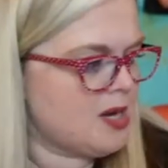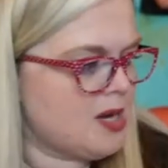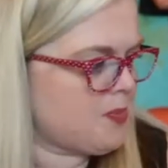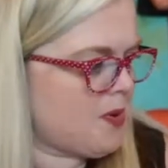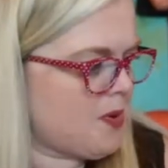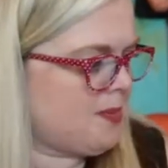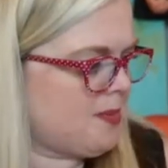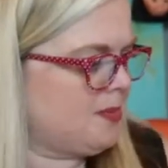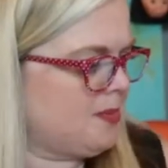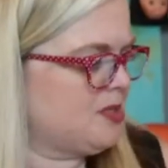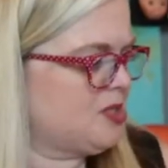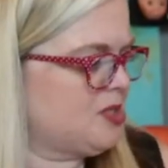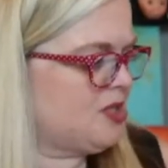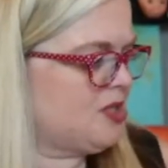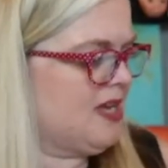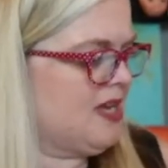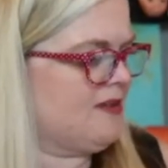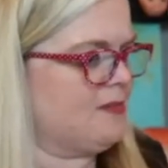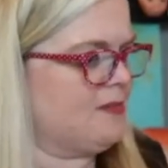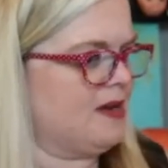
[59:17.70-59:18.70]
probably should
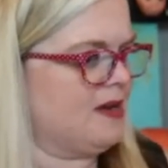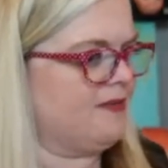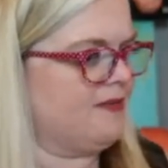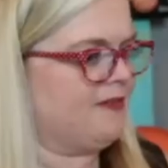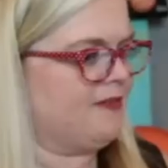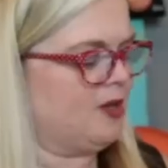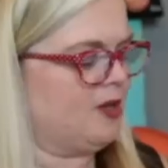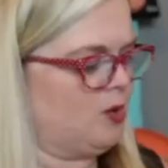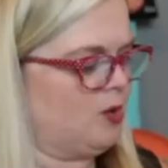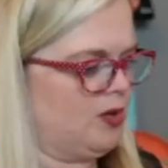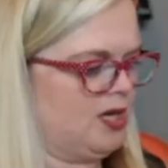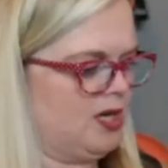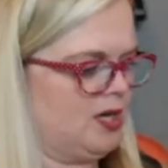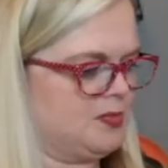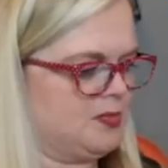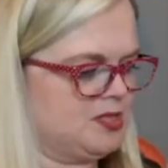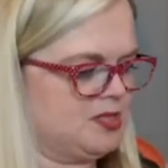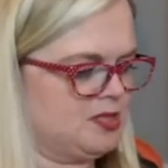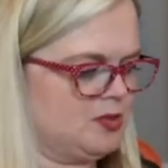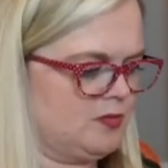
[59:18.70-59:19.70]
have my phone up
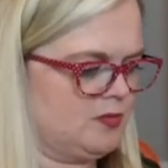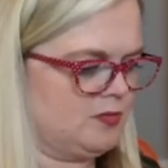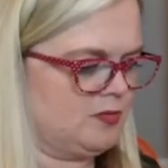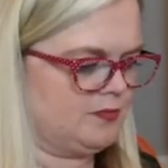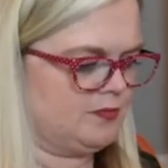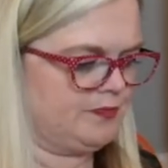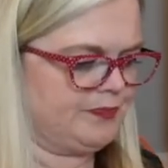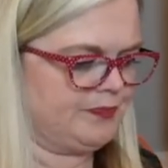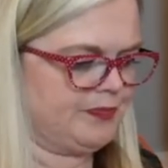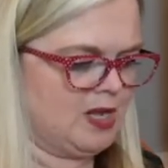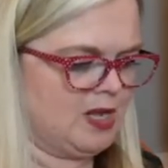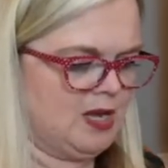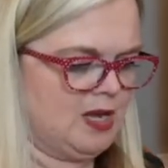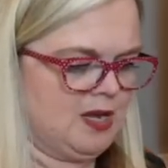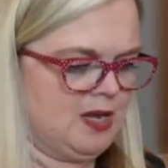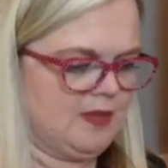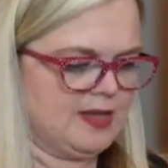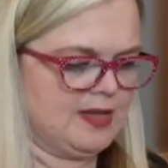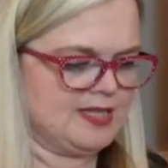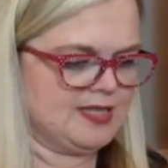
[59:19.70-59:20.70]
too.
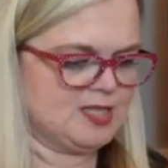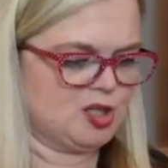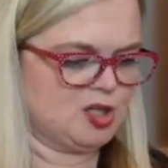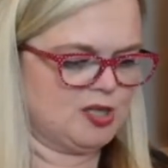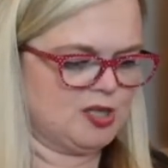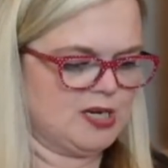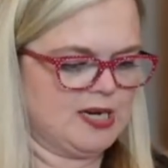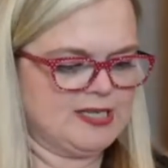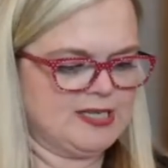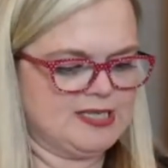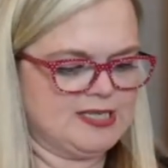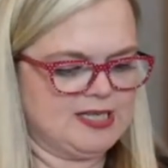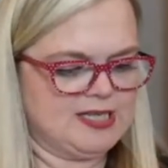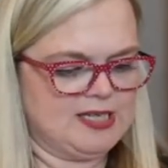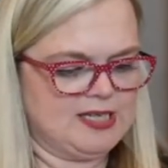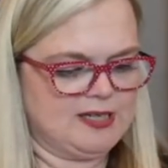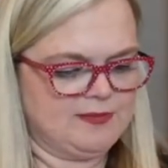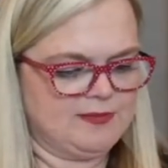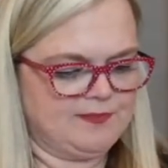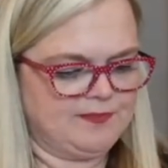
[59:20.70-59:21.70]
That's a good idea.